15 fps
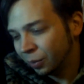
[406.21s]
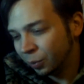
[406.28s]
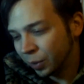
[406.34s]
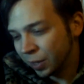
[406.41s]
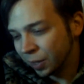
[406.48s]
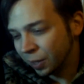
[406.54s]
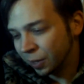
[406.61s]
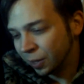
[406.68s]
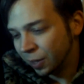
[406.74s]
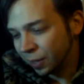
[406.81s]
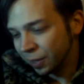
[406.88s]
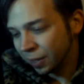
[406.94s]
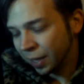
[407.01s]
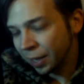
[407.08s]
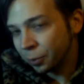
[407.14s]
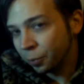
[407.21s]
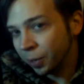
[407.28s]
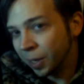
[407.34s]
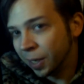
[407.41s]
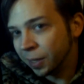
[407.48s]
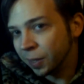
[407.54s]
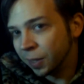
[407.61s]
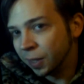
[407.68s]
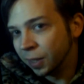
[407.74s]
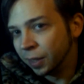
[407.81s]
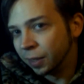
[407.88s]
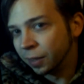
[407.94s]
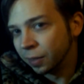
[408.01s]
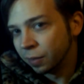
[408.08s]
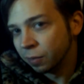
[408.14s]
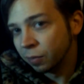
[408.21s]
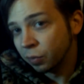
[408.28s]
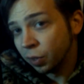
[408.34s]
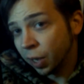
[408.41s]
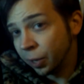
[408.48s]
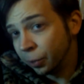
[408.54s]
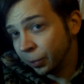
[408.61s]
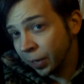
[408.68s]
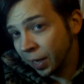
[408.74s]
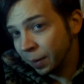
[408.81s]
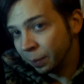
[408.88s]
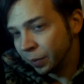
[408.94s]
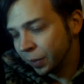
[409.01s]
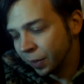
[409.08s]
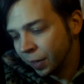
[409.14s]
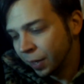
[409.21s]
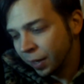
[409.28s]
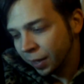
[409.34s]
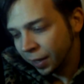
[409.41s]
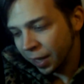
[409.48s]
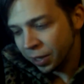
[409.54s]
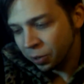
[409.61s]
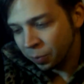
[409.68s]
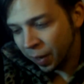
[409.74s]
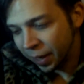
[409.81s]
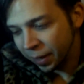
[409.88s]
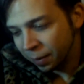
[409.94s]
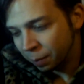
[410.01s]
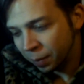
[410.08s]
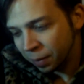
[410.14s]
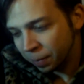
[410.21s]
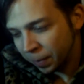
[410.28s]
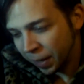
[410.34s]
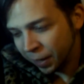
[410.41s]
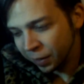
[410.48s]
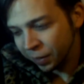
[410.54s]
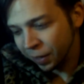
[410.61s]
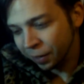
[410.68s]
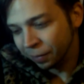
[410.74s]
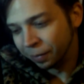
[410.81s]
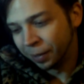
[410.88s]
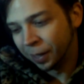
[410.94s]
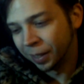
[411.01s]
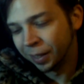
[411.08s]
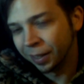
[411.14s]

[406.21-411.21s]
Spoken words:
what's it called, Etrian Odyssey and other games that you might be fans of.